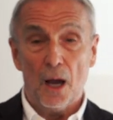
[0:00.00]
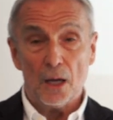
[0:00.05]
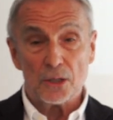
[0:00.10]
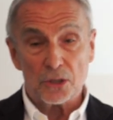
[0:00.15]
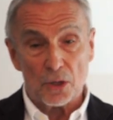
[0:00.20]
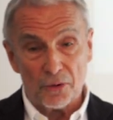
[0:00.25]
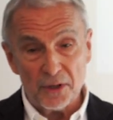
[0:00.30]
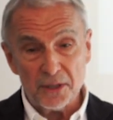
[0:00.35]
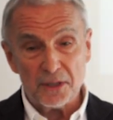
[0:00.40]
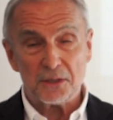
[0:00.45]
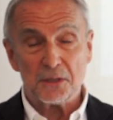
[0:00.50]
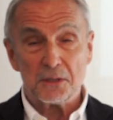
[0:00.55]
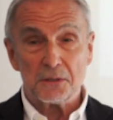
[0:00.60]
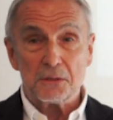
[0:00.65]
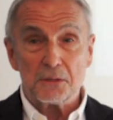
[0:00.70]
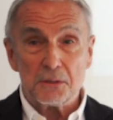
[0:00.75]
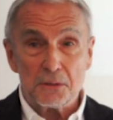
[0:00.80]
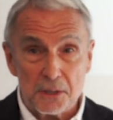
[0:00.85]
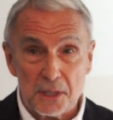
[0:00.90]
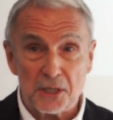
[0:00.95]
So this
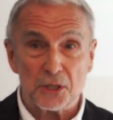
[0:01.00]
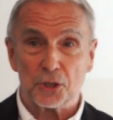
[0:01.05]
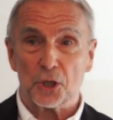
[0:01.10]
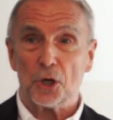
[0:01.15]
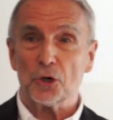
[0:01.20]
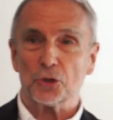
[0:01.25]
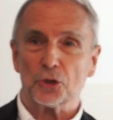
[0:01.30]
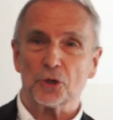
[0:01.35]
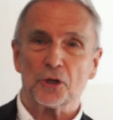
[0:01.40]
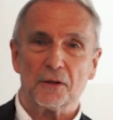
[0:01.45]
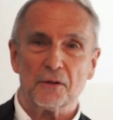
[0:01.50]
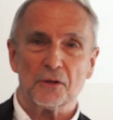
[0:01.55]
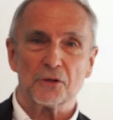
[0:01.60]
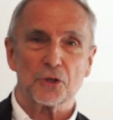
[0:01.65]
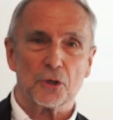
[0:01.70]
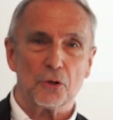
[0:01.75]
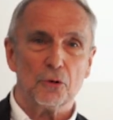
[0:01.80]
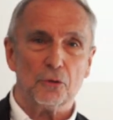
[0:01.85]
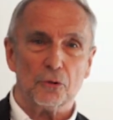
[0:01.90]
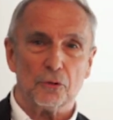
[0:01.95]
discussion in the
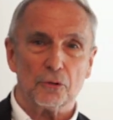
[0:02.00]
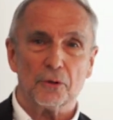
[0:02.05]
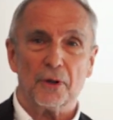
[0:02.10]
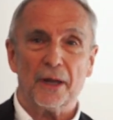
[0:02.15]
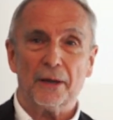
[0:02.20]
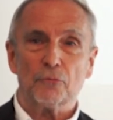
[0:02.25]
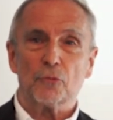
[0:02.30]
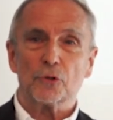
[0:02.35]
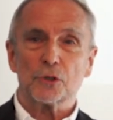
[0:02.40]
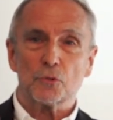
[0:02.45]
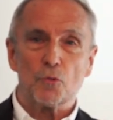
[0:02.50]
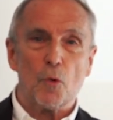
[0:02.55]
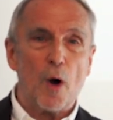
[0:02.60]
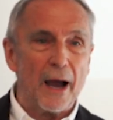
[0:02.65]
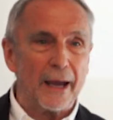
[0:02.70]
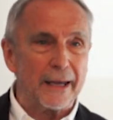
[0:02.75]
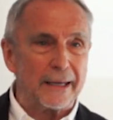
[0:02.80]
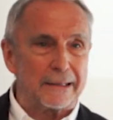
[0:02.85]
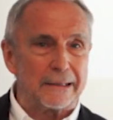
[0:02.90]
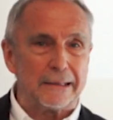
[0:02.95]
school then was
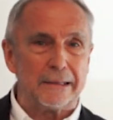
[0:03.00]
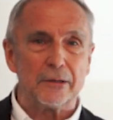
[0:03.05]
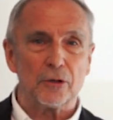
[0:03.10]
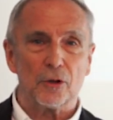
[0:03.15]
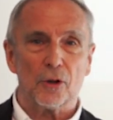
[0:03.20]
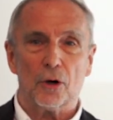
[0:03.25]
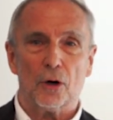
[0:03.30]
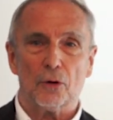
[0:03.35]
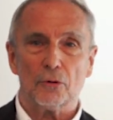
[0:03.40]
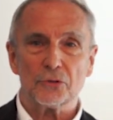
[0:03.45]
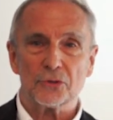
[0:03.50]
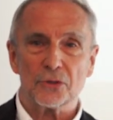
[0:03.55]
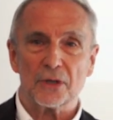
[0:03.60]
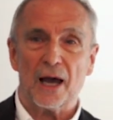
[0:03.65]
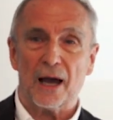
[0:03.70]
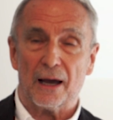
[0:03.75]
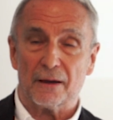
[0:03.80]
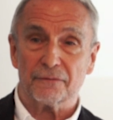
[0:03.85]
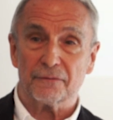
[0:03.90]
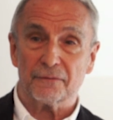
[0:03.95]
widened to the whole
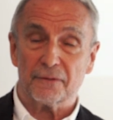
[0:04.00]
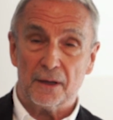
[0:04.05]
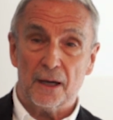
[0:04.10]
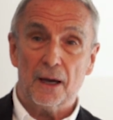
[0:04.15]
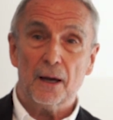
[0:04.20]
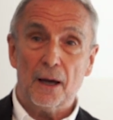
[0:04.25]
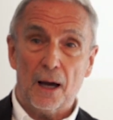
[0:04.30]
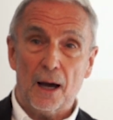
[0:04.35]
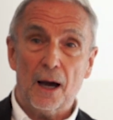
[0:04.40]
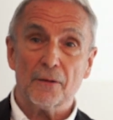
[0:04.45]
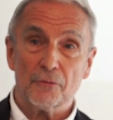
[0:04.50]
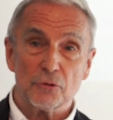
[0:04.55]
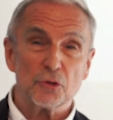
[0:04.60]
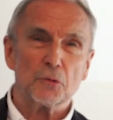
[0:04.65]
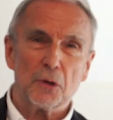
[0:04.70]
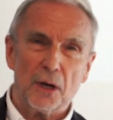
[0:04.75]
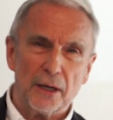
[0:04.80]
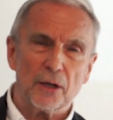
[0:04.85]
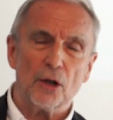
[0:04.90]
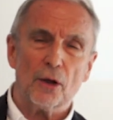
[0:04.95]
staff, and there was
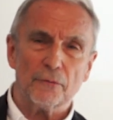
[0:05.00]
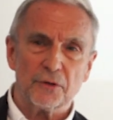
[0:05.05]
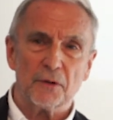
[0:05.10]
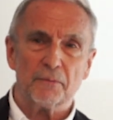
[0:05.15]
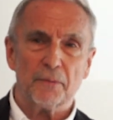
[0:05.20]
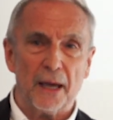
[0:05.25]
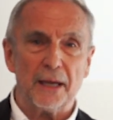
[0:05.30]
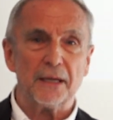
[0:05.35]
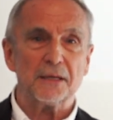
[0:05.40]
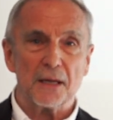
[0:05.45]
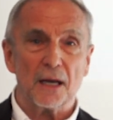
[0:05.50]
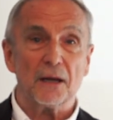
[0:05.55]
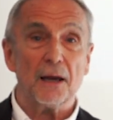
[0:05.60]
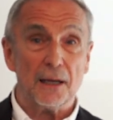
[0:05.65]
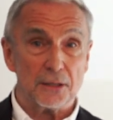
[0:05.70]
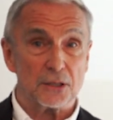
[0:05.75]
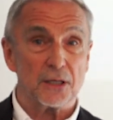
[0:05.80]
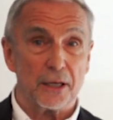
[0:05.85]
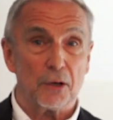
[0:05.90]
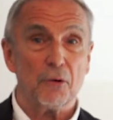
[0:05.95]
quite a lot of debate and
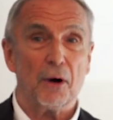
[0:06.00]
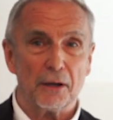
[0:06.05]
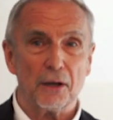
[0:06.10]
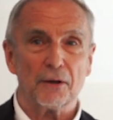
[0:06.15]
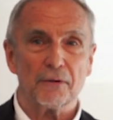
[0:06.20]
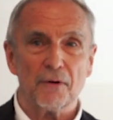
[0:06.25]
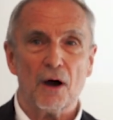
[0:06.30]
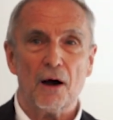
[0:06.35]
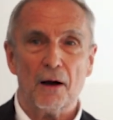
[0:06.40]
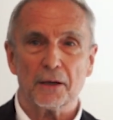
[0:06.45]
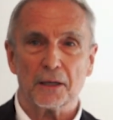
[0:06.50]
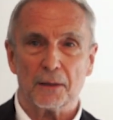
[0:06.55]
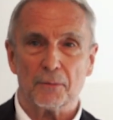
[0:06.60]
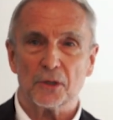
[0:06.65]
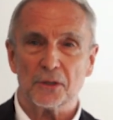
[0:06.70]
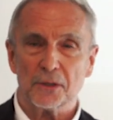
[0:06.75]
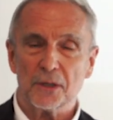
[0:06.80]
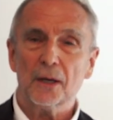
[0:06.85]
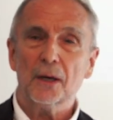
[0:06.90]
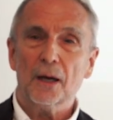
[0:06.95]
actually quite a lot of
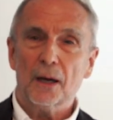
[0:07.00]
argument,